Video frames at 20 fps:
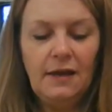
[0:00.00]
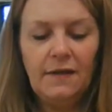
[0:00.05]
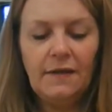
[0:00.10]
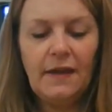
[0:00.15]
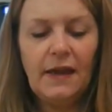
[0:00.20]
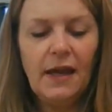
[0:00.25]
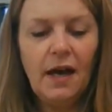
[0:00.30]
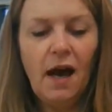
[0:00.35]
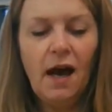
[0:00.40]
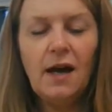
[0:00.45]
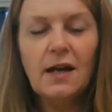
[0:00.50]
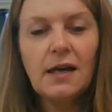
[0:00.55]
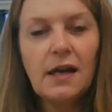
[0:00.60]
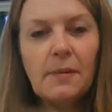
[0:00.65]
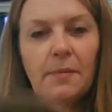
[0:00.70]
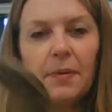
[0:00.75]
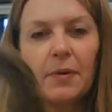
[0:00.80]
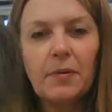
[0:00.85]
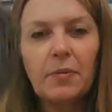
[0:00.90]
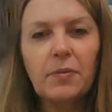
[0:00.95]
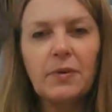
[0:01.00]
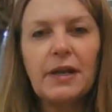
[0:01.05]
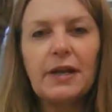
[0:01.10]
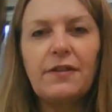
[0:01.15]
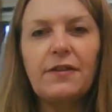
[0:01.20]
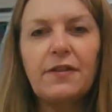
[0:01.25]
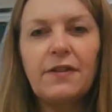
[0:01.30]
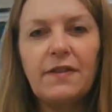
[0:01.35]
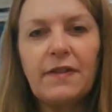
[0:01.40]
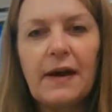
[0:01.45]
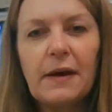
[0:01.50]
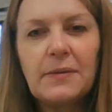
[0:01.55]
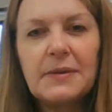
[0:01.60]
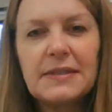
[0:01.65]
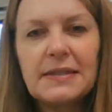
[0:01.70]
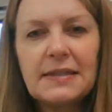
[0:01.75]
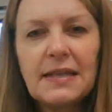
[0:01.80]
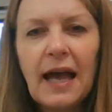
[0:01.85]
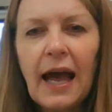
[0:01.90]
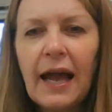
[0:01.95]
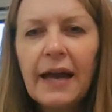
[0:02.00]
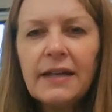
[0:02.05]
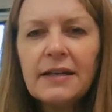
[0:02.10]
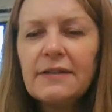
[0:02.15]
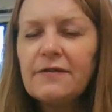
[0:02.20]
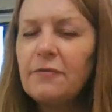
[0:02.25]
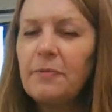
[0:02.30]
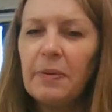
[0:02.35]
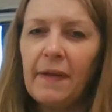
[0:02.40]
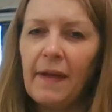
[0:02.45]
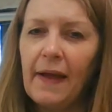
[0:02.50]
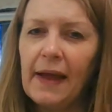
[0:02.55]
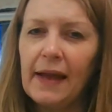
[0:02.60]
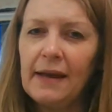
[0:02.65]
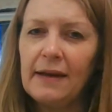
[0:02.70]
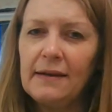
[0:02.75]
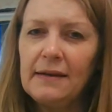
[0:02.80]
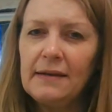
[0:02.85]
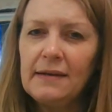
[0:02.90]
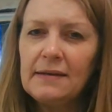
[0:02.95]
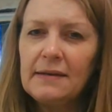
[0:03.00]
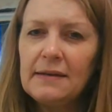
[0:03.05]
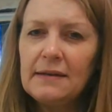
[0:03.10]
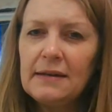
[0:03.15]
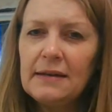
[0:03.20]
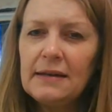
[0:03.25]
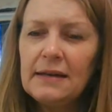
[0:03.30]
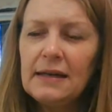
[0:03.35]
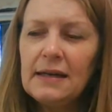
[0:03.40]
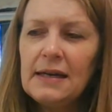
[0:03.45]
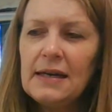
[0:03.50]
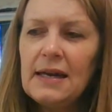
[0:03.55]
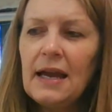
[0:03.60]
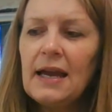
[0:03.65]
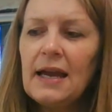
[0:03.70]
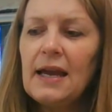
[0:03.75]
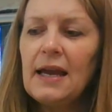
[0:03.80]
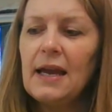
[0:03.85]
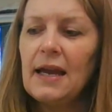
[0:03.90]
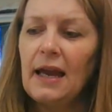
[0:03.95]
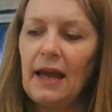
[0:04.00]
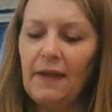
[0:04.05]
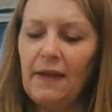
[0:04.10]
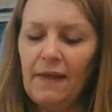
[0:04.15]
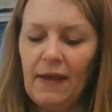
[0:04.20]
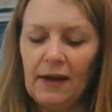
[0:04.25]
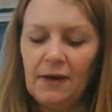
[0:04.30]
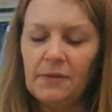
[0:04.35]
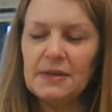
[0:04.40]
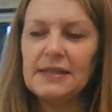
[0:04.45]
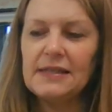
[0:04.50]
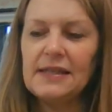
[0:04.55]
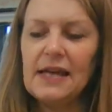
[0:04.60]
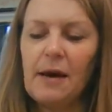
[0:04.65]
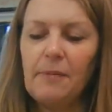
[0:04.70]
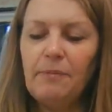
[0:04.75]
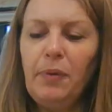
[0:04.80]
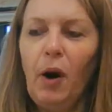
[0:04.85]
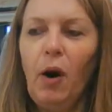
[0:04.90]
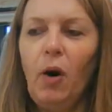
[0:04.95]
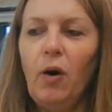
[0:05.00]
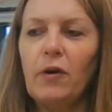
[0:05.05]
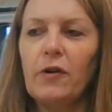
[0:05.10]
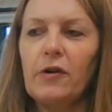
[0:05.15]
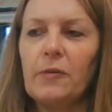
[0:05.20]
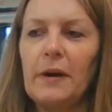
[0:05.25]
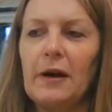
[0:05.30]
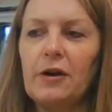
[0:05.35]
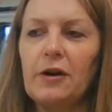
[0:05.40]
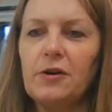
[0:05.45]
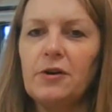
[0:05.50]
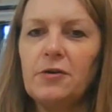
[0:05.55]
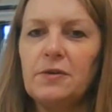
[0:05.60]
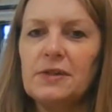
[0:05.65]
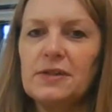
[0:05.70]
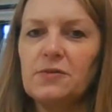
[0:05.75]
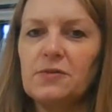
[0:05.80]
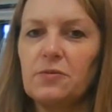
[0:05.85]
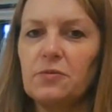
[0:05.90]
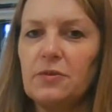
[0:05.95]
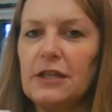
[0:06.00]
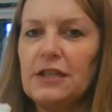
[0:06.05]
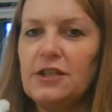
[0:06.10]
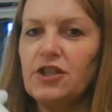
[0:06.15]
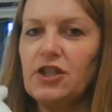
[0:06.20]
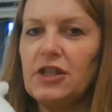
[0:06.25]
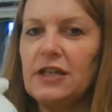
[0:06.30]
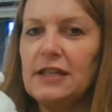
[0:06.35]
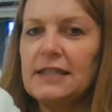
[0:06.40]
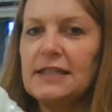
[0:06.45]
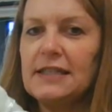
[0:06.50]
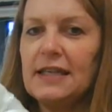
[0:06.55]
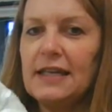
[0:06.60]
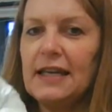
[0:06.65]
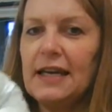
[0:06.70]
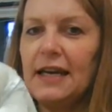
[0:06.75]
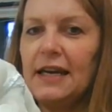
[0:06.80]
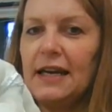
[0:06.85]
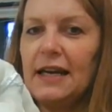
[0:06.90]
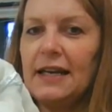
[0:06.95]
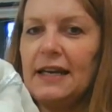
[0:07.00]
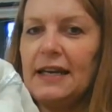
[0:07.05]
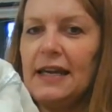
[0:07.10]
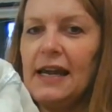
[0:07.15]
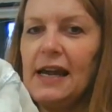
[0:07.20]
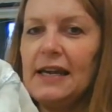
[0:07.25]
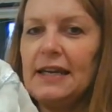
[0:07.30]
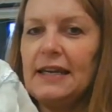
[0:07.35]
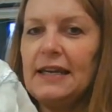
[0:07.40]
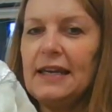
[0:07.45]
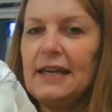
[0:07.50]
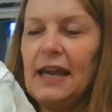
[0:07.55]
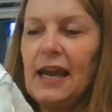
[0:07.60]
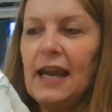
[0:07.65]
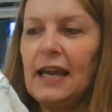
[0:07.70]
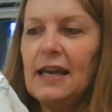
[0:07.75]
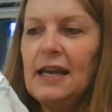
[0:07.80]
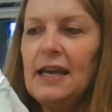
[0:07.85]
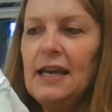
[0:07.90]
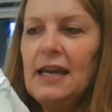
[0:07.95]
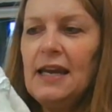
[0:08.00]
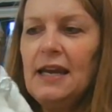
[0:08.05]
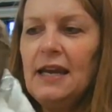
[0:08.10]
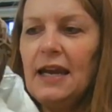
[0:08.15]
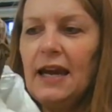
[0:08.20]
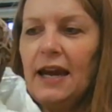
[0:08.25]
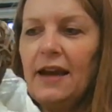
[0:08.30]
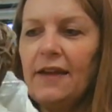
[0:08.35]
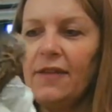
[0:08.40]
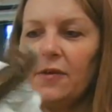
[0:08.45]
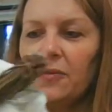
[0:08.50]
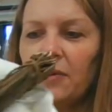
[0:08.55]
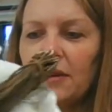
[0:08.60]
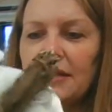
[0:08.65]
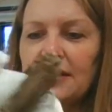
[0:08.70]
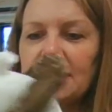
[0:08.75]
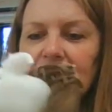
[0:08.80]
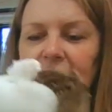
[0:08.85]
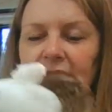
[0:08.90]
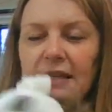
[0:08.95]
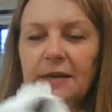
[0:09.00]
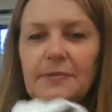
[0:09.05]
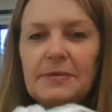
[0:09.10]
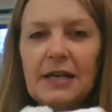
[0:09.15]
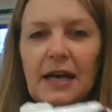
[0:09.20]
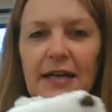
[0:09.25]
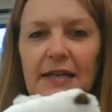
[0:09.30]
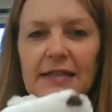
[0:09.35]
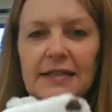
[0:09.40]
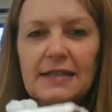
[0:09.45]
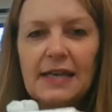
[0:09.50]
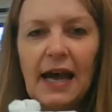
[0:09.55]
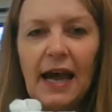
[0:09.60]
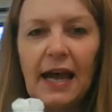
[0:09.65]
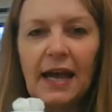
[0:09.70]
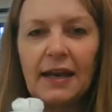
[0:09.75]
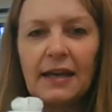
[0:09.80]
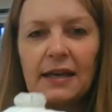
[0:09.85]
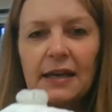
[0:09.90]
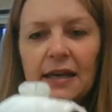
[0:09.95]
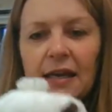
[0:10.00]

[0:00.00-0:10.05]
they hung up a wreath that was kind of plain. And then it was that polar bear who was reaching to get a candy cane, and the wreath slipped on his head.